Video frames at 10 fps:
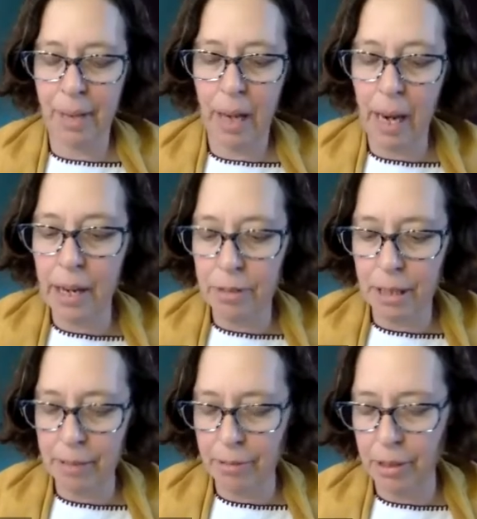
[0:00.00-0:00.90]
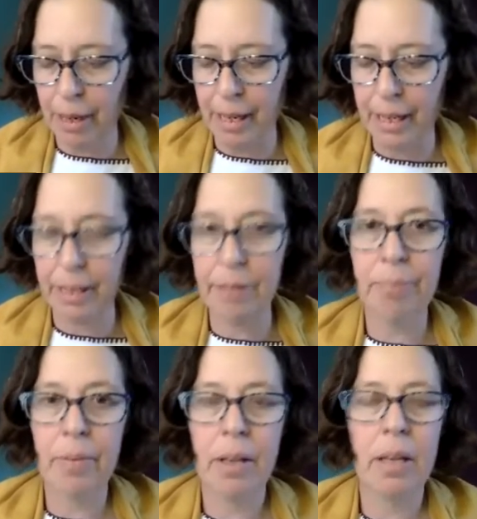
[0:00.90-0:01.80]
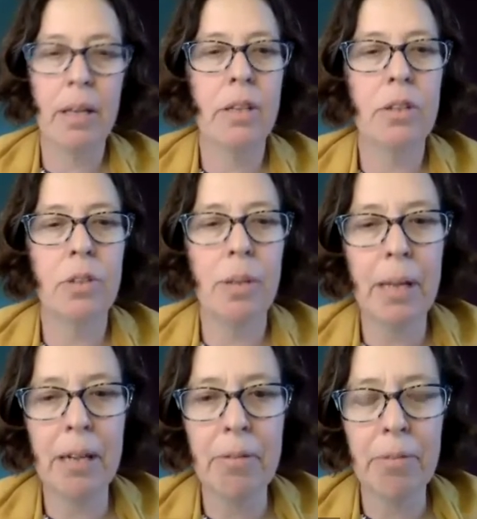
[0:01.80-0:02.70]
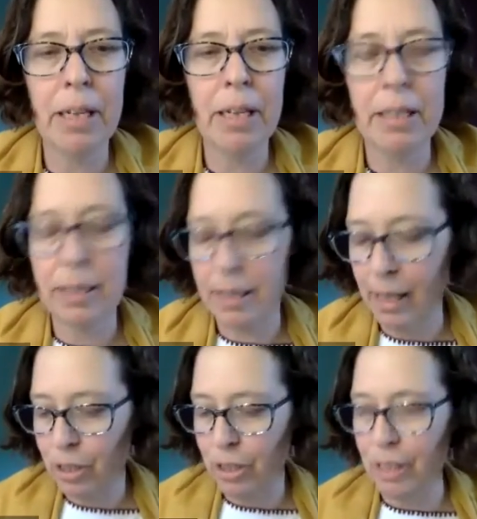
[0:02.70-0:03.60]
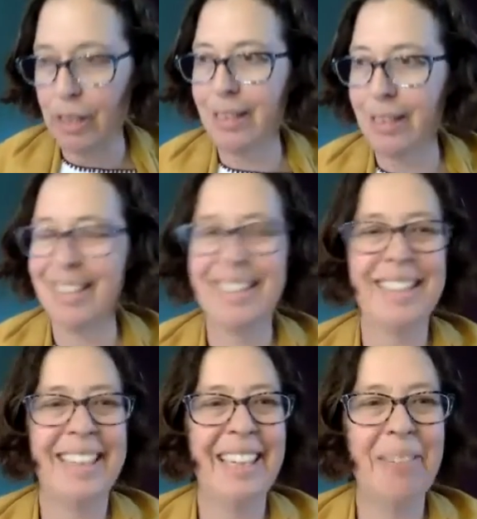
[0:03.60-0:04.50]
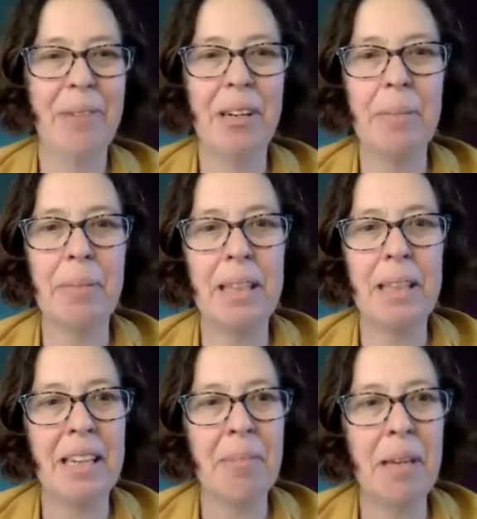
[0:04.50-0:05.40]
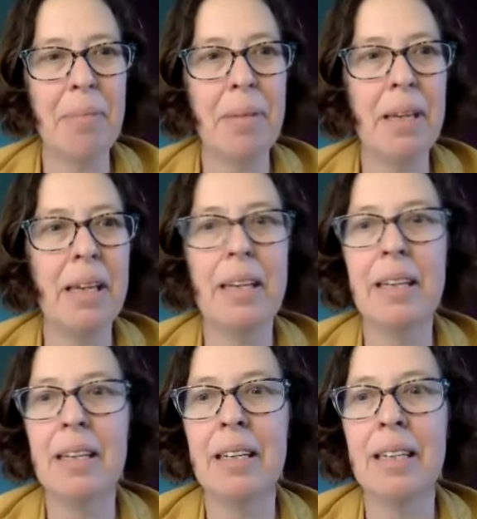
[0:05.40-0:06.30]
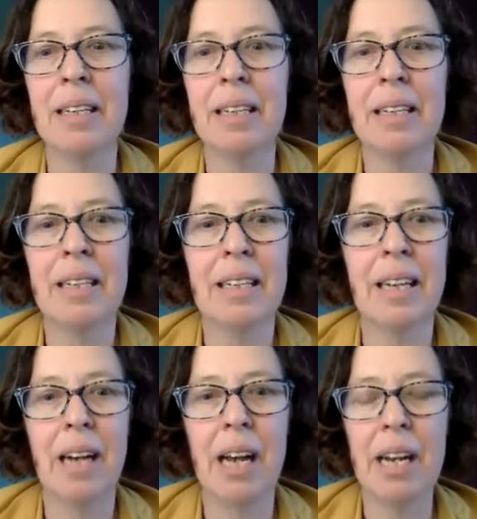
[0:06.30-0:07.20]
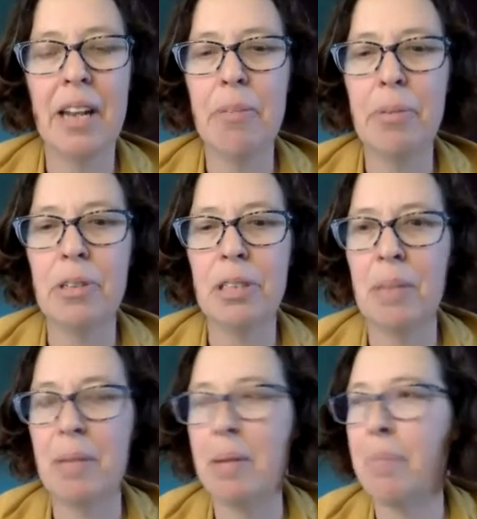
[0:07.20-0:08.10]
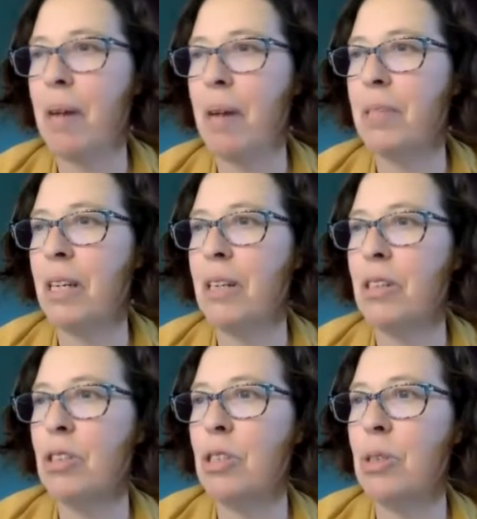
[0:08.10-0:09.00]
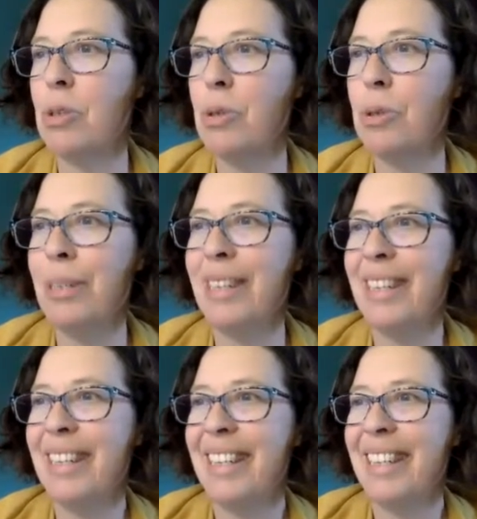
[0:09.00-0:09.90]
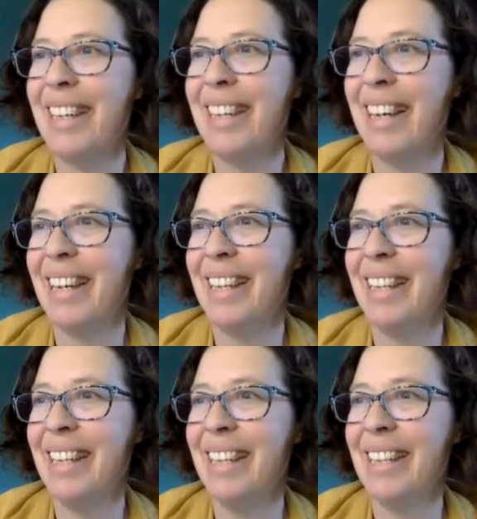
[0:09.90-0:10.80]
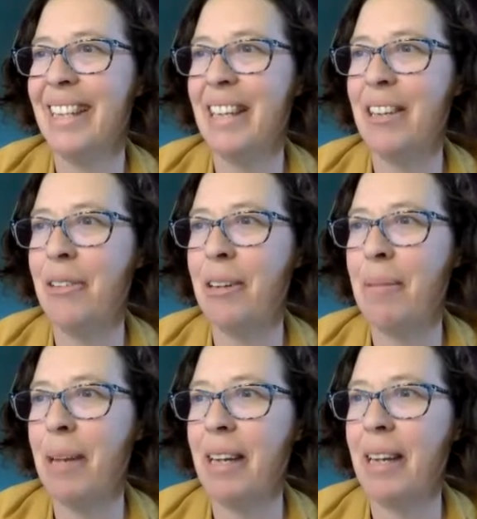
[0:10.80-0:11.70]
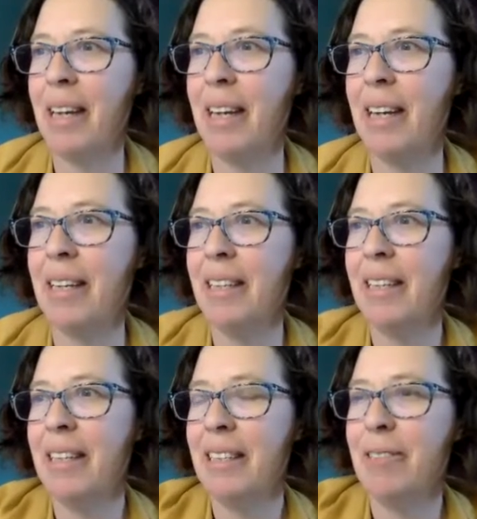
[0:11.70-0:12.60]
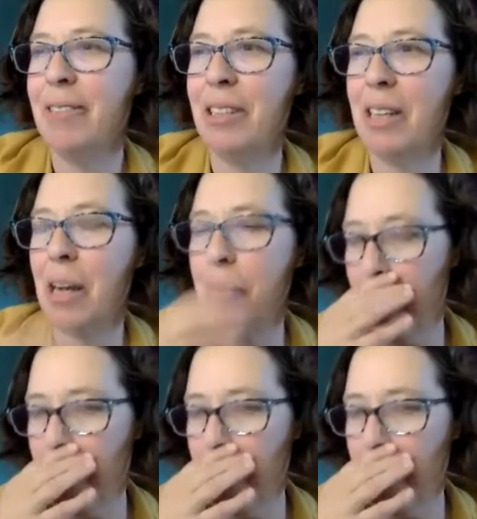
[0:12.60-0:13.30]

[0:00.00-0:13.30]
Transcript: I don't take for granted. So I'm going to read a section and welcome, I think maybe another person maybe popped on or two. Thank you, Rebecca, for your comment.